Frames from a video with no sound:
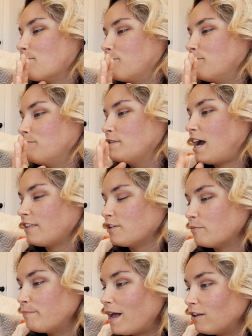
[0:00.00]
I got
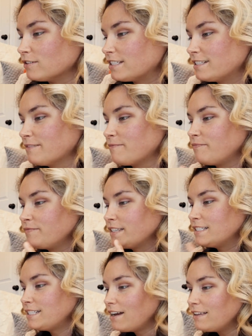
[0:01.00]
their belts,
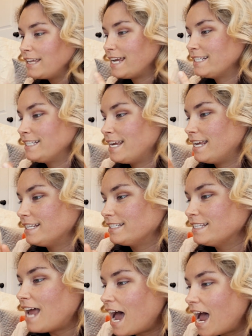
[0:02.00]

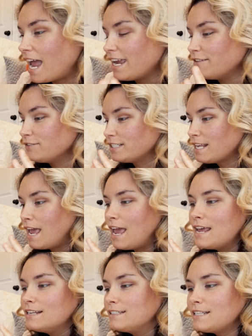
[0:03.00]
sunglasses, knives,
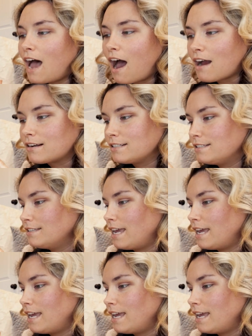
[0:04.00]
socks.